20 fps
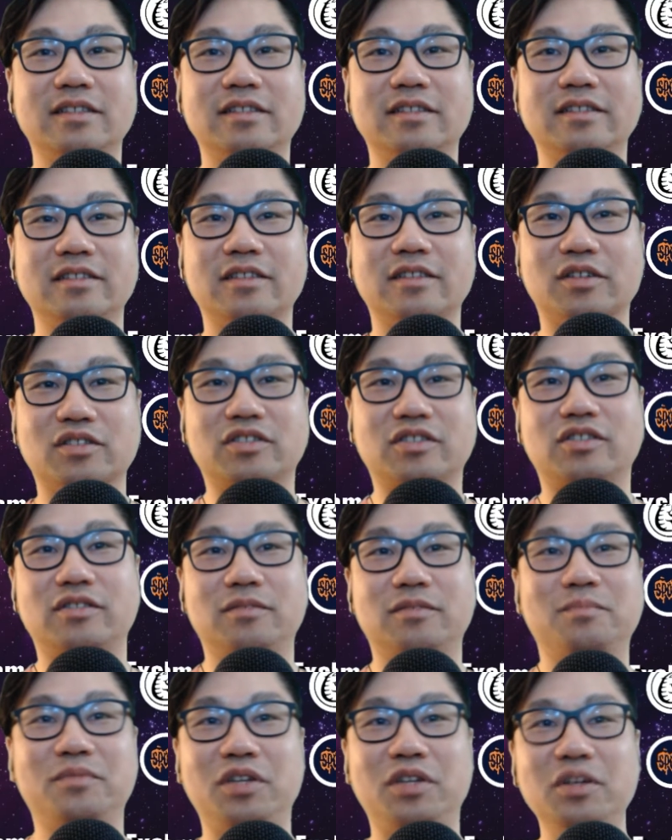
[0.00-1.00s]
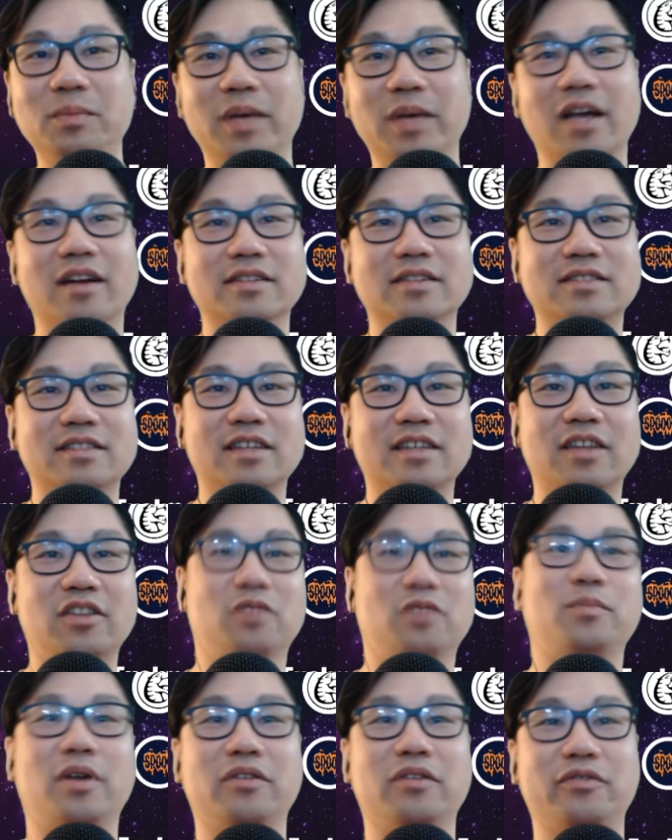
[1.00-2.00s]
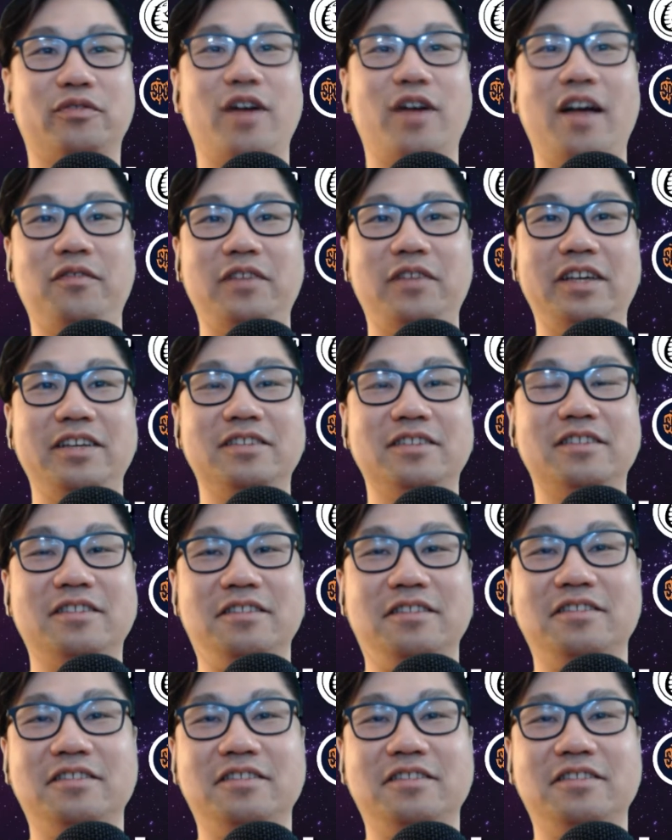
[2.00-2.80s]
There's 2 beards, and they're both frothy.